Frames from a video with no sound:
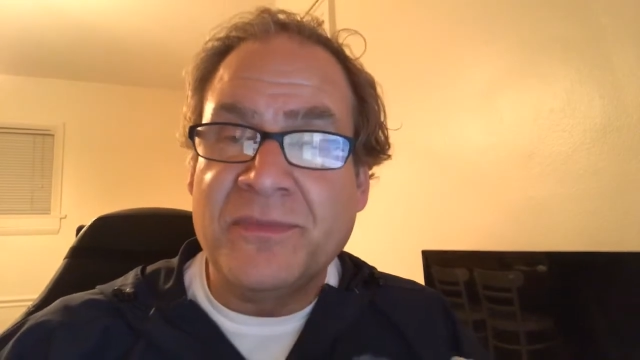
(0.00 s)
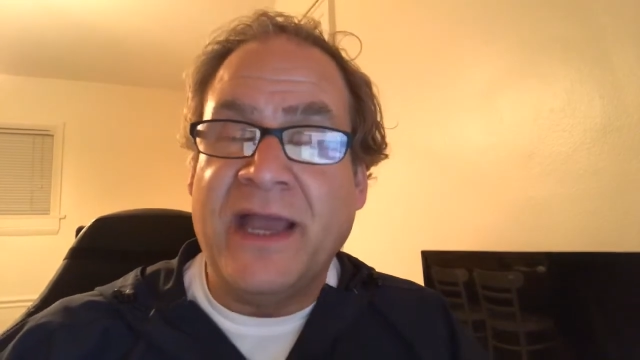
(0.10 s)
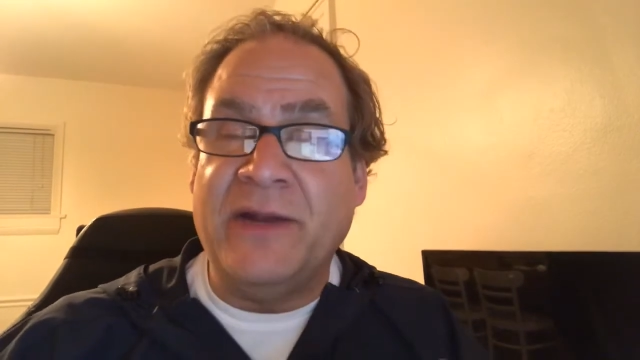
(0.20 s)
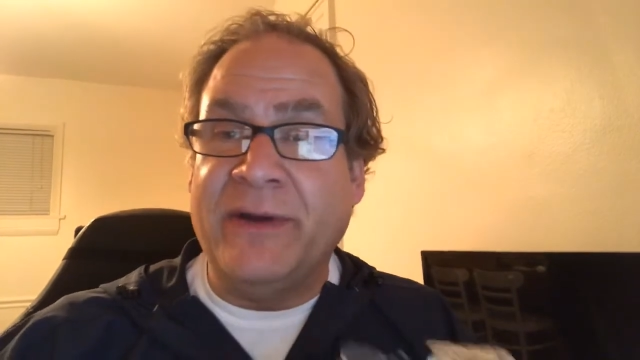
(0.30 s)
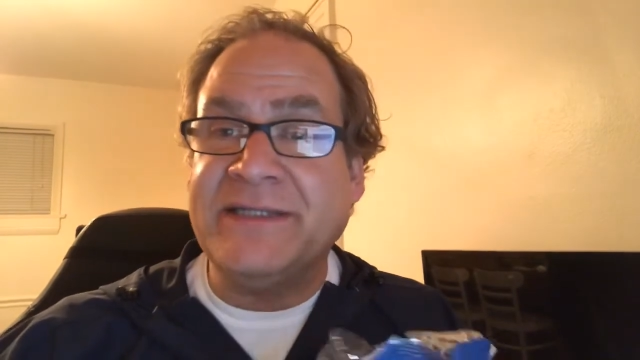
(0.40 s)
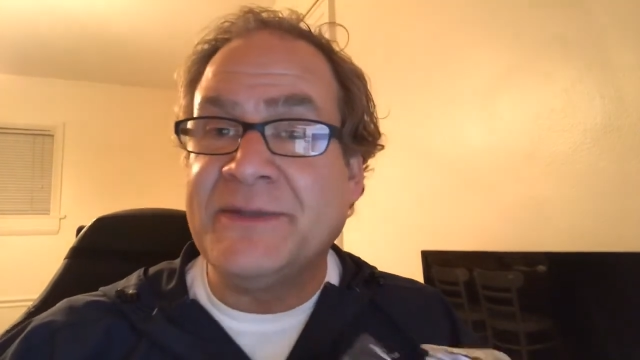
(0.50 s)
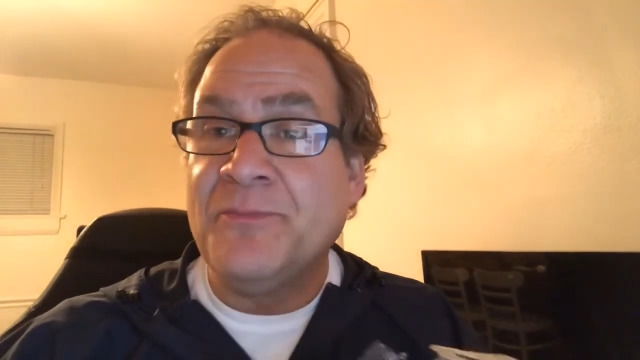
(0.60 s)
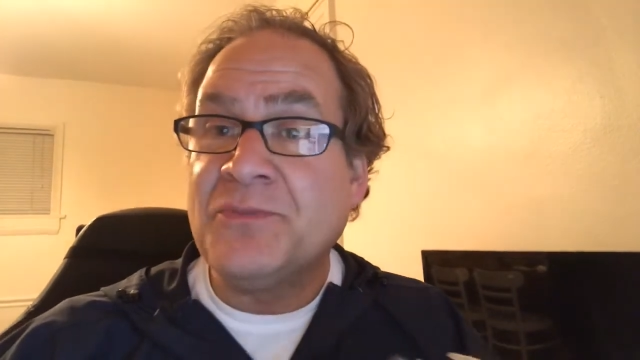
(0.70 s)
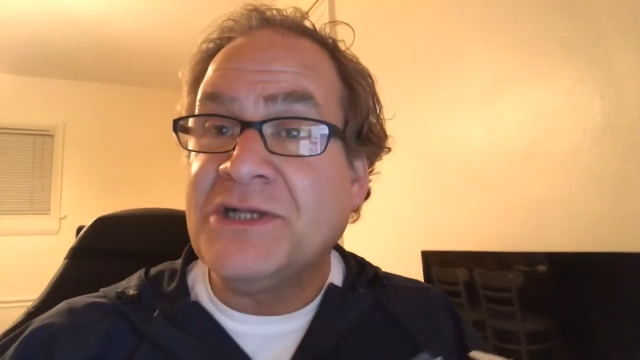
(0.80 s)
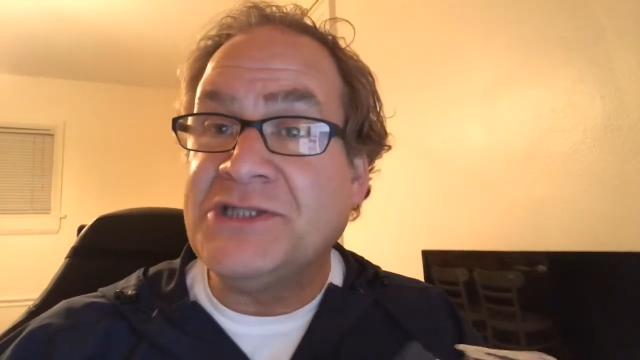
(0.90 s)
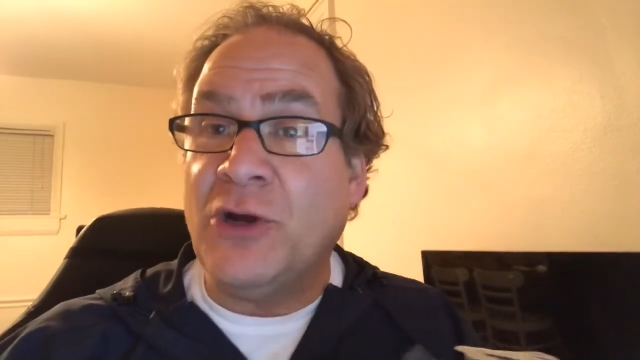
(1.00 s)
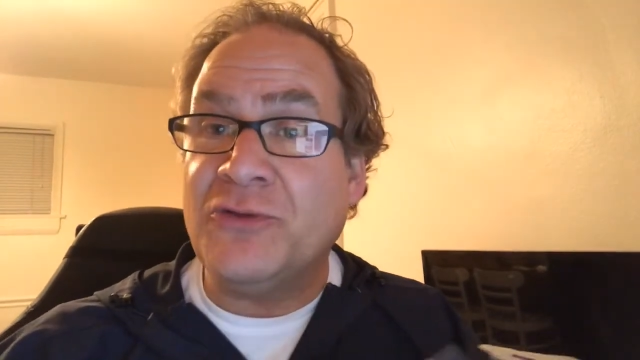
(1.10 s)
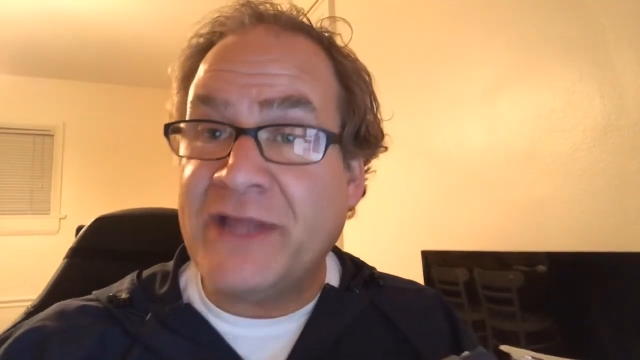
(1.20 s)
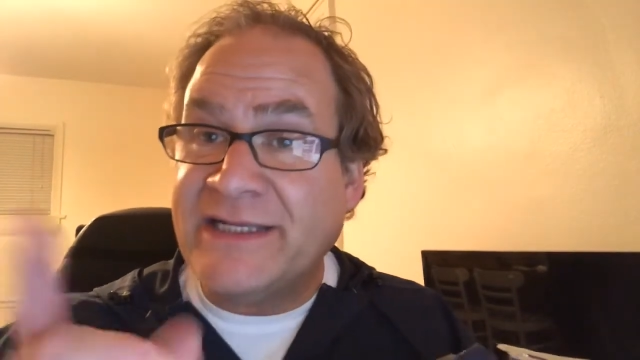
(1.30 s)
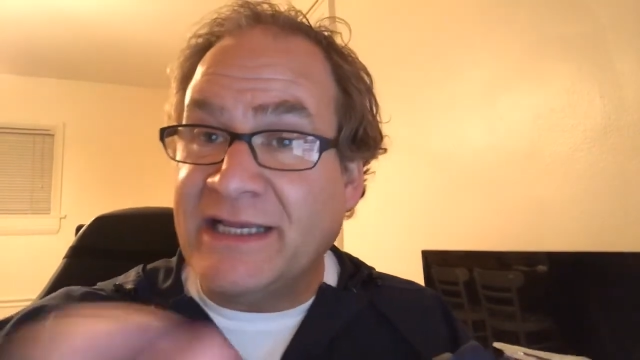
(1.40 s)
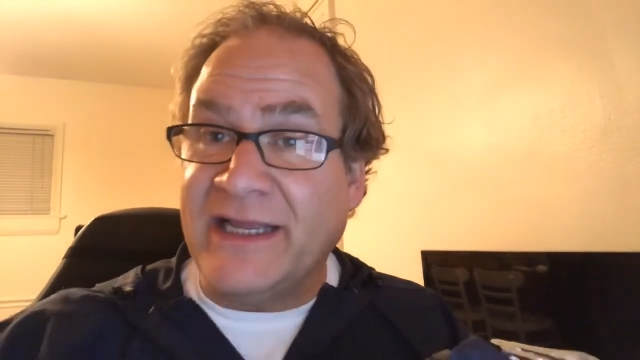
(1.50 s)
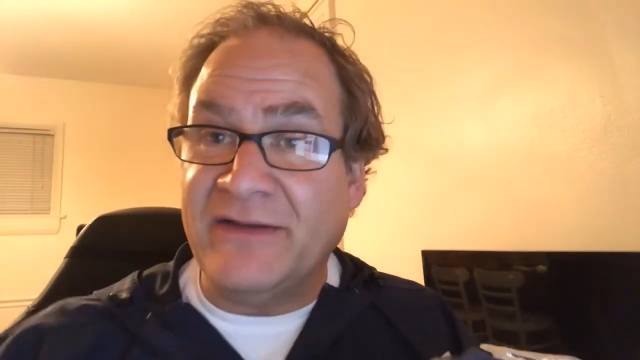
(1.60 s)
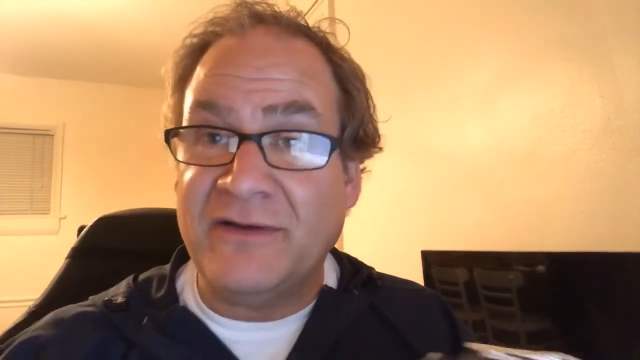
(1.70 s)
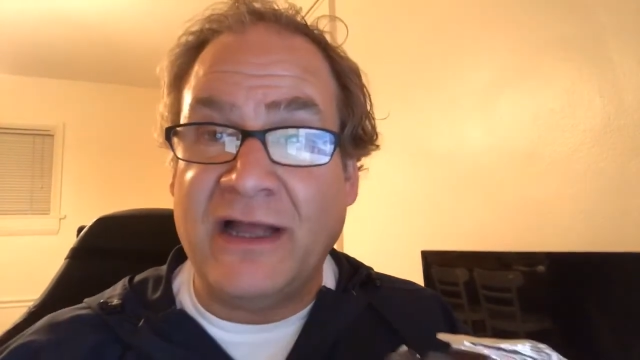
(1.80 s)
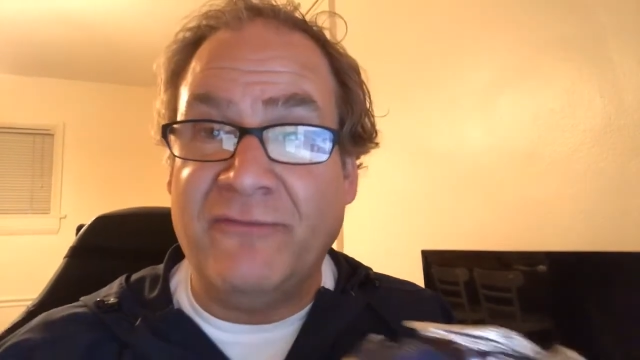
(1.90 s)
Anyways, so thanks again
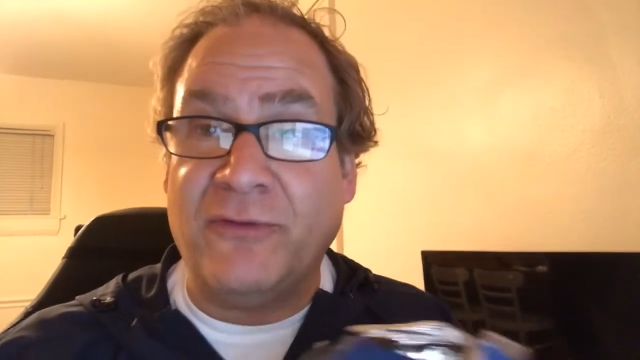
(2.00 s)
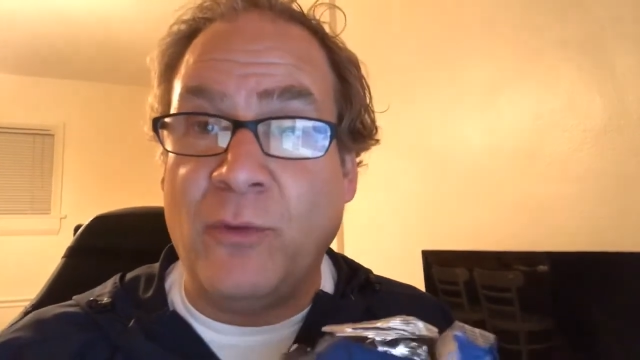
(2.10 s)
for